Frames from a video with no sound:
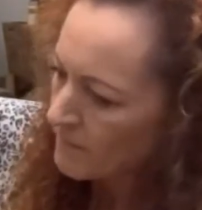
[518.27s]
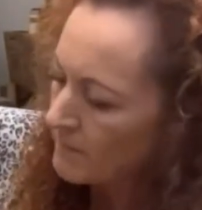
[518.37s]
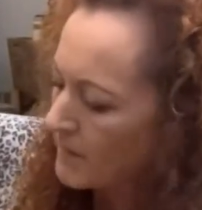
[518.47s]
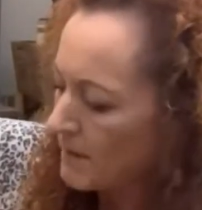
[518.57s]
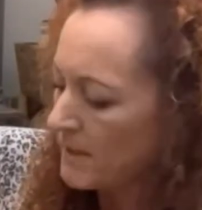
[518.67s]

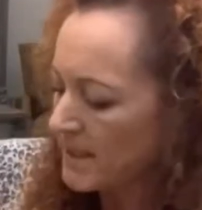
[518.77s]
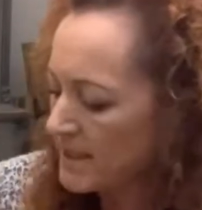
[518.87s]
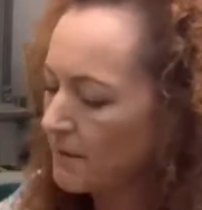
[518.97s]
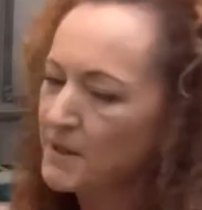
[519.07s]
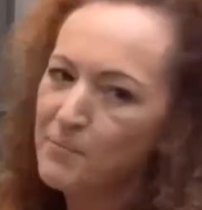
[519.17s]
I mean, there's
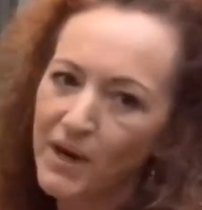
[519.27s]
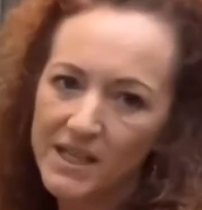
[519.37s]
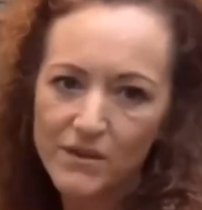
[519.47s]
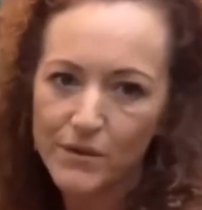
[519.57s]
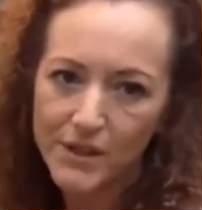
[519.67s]
so many
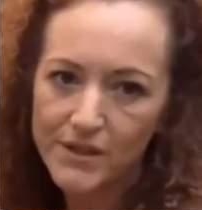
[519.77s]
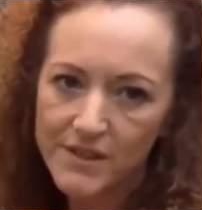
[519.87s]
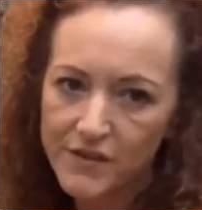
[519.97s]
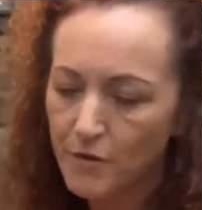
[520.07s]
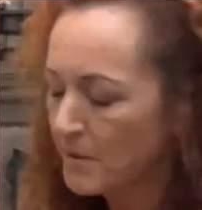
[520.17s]
practical uses for Big